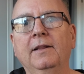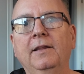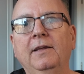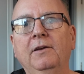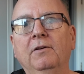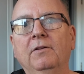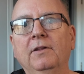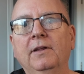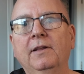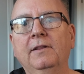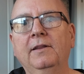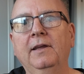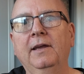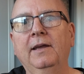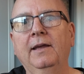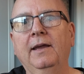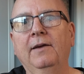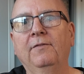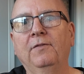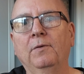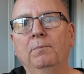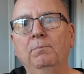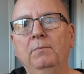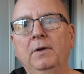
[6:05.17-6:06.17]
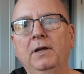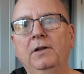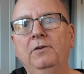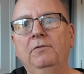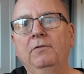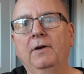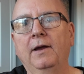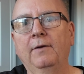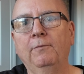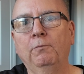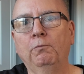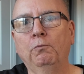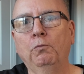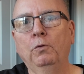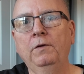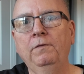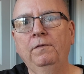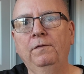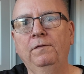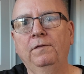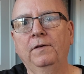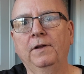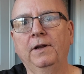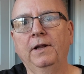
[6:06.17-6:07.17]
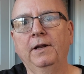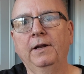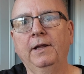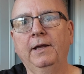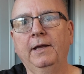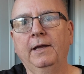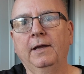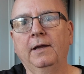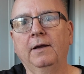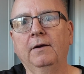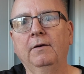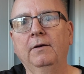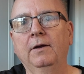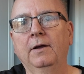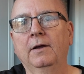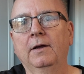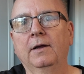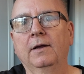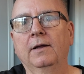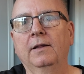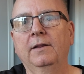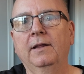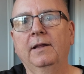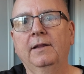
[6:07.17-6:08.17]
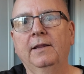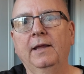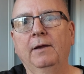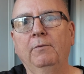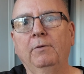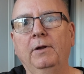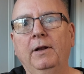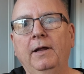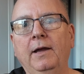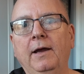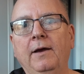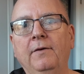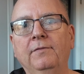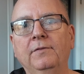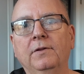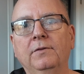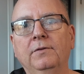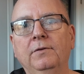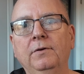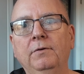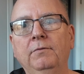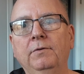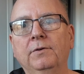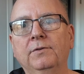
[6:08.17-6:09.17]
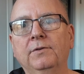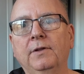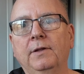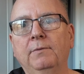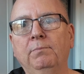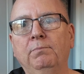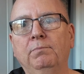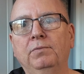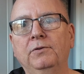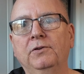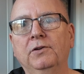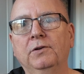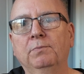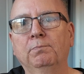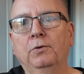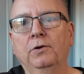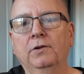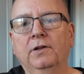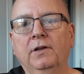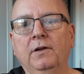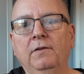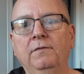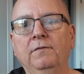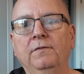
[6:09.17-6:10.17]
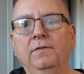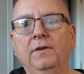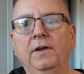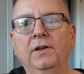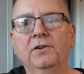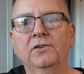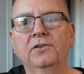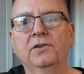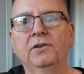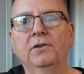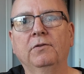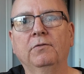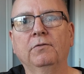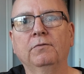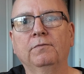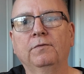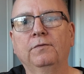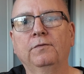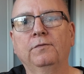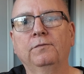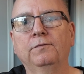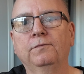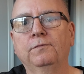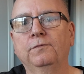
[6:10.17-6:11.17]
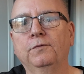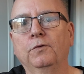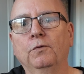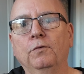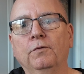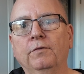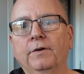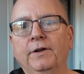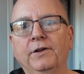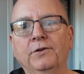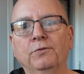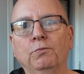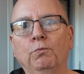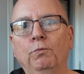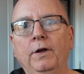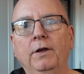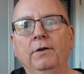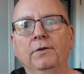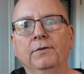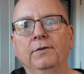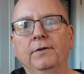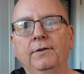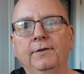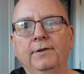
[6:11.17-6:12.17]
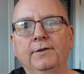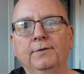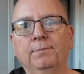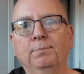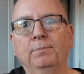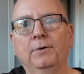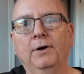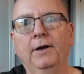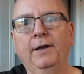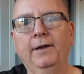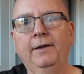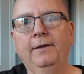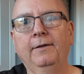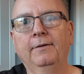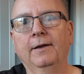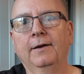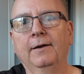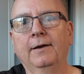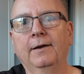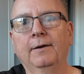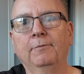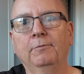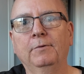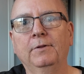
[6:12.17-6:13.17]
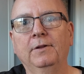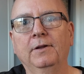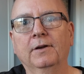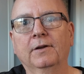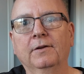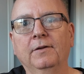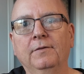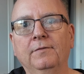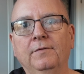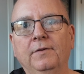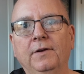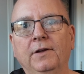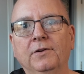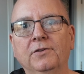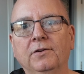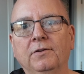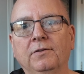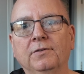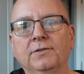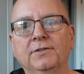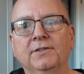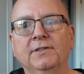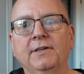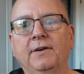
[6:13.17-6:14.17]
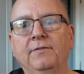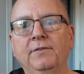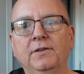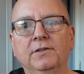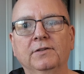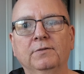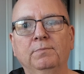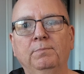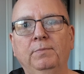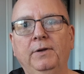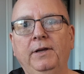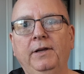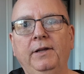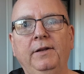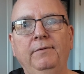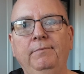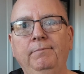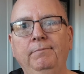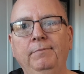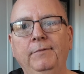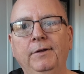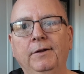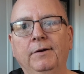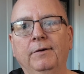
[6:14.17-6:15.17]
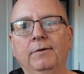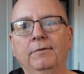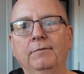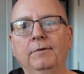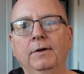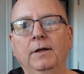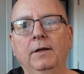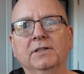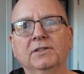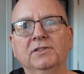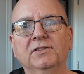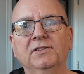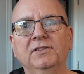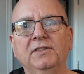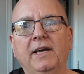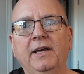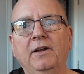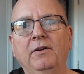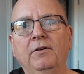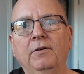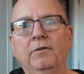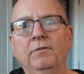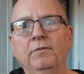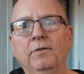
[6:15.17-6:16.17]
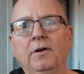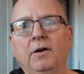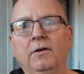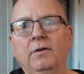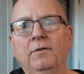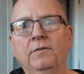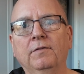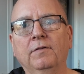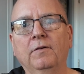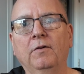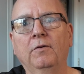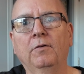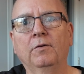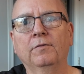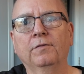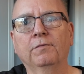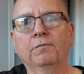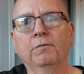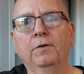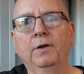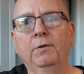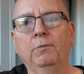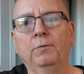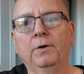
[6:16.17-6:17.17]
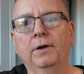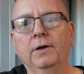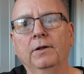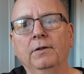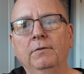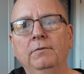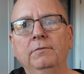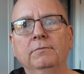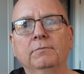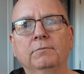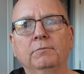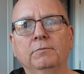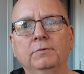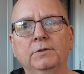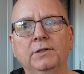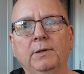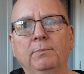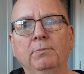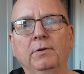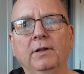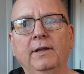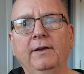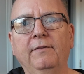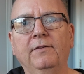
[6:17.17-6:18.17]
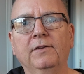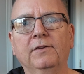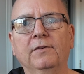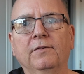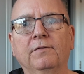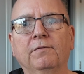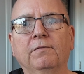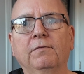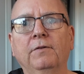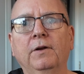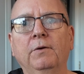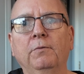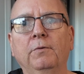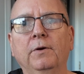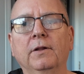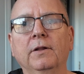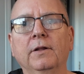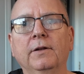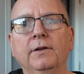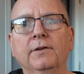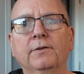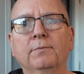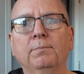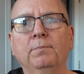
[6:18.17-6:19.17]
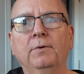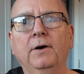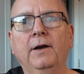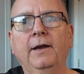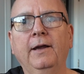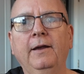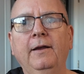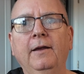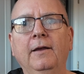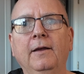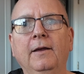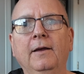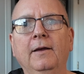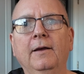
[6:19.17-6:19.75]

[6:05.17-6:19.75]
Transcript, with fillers: The only thing, if a mid-drive would fit in here, that they would have to do is they just put conventional four inch wheels on this bike uh, with the conventional seven speed, you know, cassette or, or, or freewheel, which I believe it's a freewheel on this bike,